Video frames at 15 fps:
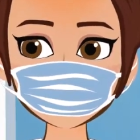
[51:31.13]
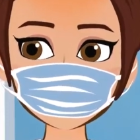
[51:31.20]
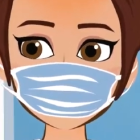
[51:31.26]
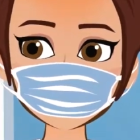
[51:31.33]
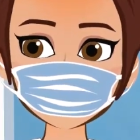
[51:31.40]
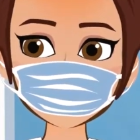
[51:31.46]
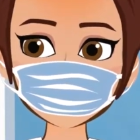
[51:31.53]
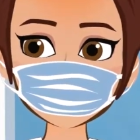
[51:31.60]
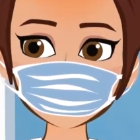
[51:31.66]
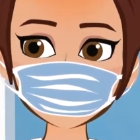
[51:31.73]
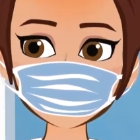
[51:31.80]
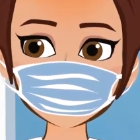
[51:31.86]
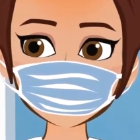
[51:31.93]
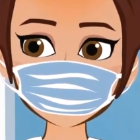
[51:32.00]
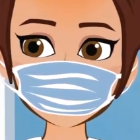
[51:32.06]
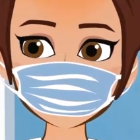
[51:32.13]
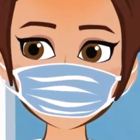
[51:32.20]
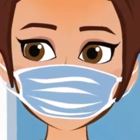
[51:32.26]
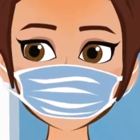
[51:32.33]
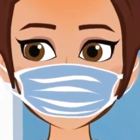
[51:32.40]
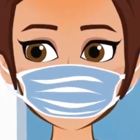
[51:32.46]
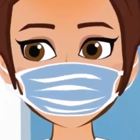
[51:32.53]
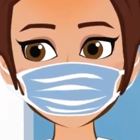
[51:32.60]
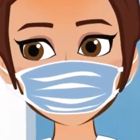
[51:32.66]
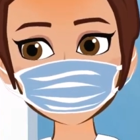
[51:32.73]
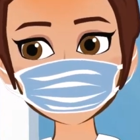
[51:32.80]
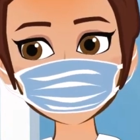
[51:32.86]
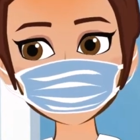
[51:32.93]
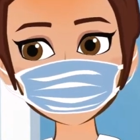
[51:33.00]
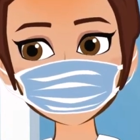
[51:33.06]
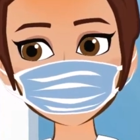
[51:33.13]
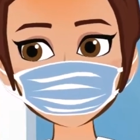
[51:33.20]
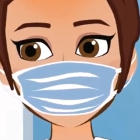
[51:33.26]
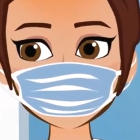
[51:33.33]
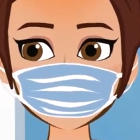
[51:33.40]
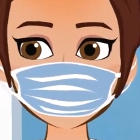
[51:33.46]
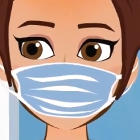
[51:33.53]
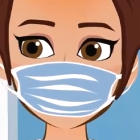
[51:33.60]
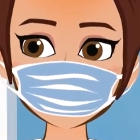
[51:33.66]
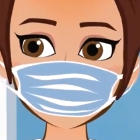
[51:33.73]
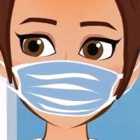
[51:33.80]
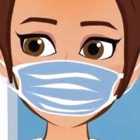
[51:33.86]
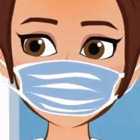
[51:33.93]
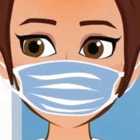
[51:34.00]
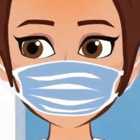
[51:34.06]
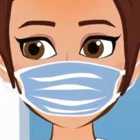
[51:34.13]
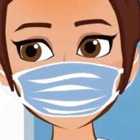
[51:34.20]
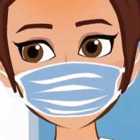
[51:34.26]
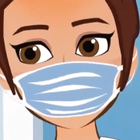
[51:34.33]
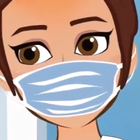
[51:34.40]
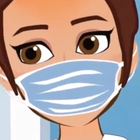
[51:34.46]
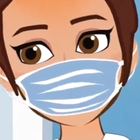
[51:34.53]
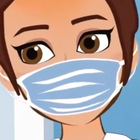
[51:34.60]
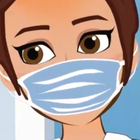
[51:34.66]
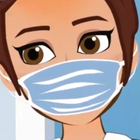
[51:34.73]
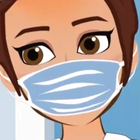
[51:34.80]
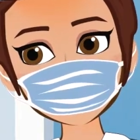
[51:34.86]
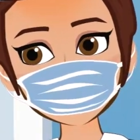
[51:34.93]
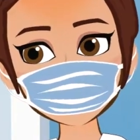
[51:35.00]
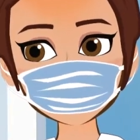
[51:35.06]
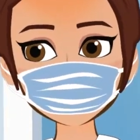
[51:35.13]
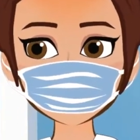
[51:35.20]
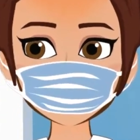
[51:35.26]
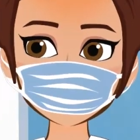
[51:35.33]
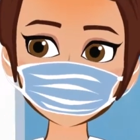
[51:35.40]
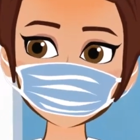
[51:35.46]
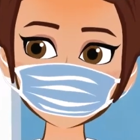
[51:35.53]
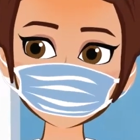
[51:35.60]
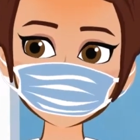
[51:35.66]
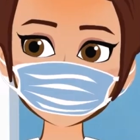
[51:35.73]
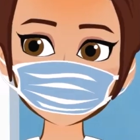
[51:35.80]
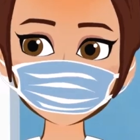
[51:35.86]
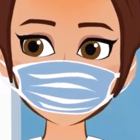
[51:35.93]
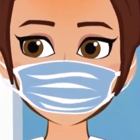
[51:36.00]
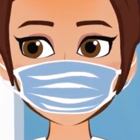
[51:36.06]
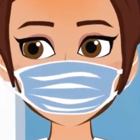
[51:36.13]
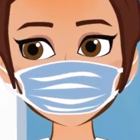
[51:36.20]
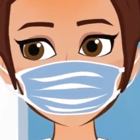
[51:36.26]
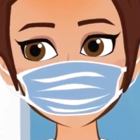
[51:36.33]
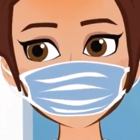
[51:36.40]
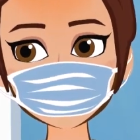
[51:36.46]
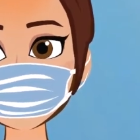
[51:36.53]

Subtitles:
I smiled and told them it was okay and that I considered them to be my brothers and sisters.